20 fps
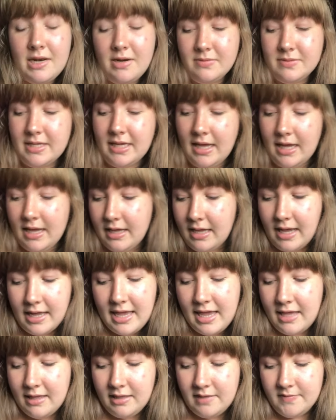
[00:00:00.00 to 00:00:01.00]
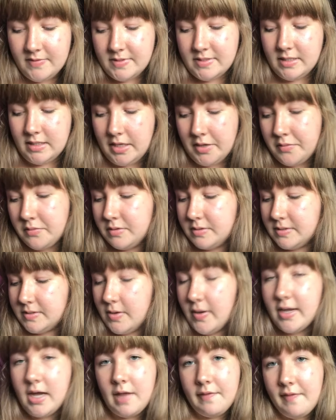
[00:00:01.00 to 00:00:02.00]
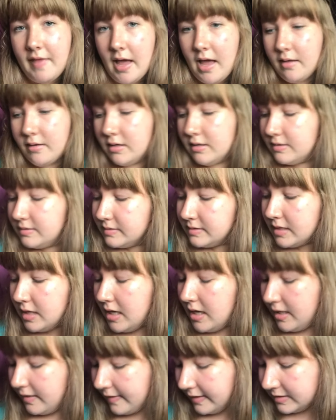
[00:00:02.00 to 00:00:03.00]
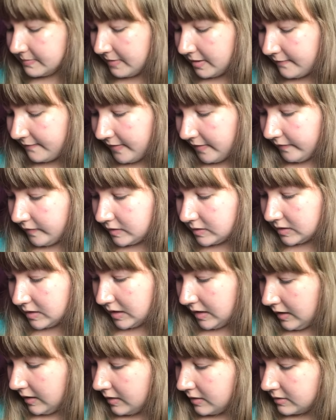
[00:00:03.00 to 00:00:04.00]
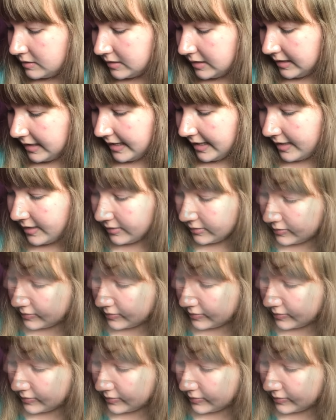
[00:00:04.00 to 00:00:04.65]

and I was like, I can't leave this alone, so I got that because that's my favorite tea to get.